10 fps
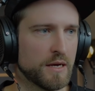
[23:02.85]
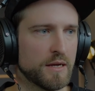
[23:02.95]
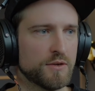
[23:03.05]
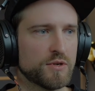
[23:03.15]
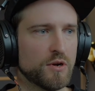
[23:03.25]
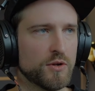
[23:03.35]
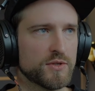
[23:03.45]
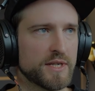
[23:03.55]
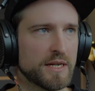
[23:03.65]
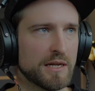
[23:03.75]
You can
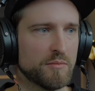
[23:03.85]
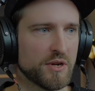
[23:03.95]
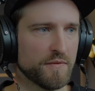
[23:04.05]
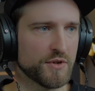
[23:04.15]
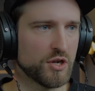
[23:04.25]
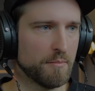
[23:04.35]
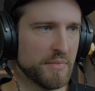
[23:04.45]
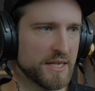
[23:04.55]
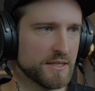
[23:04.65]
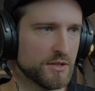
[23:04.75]
also send a little bit of the top
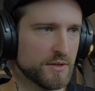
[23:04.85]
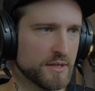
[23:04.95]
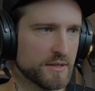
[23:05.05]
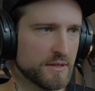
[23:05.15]
bass into this.